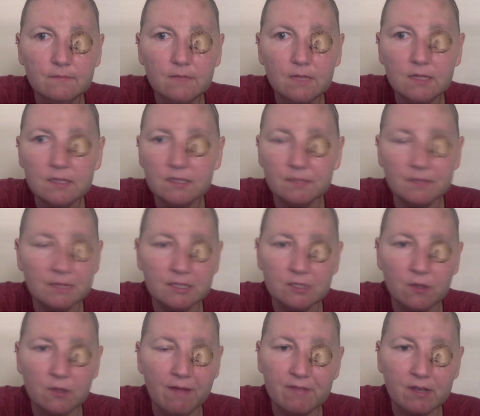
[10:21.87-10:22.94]
some days
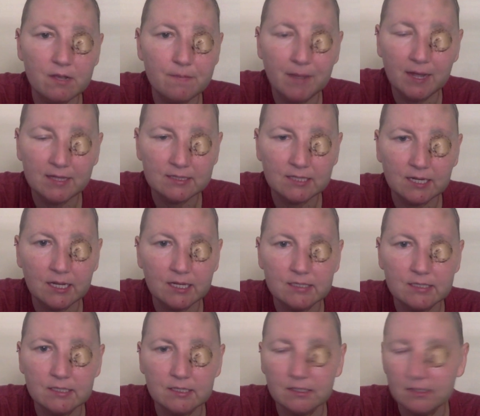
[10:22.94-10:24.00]
don't have the capacity
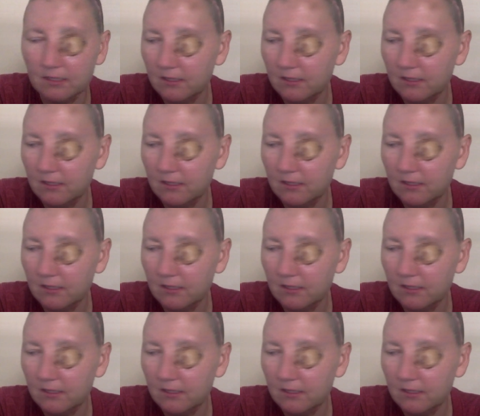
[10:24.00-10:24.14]
to